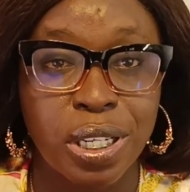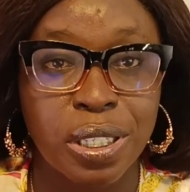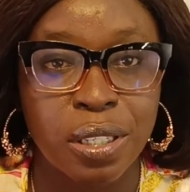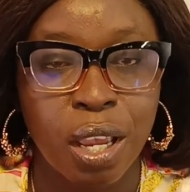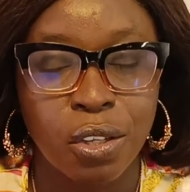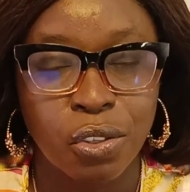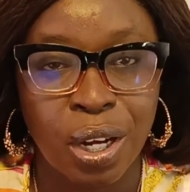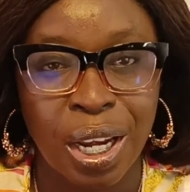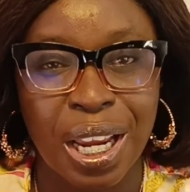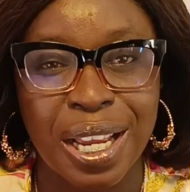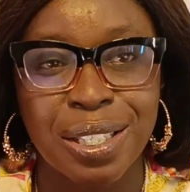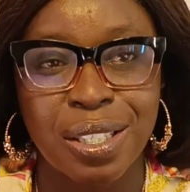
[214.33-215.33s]
is so that they
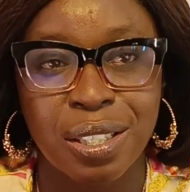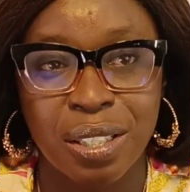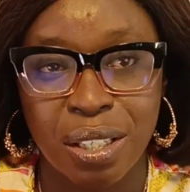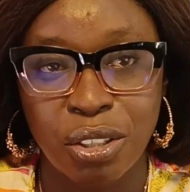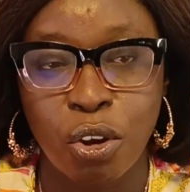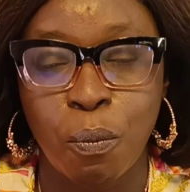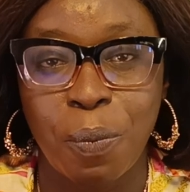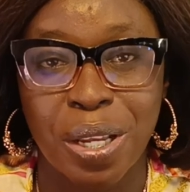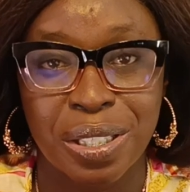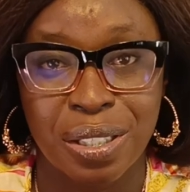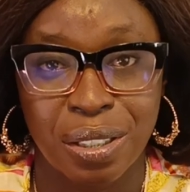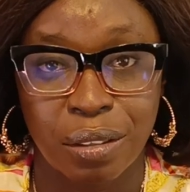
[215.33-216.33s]
can see your
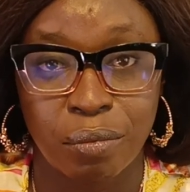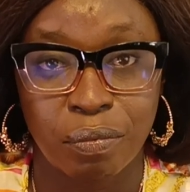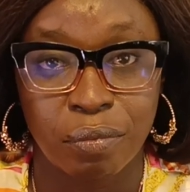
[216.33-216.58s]
past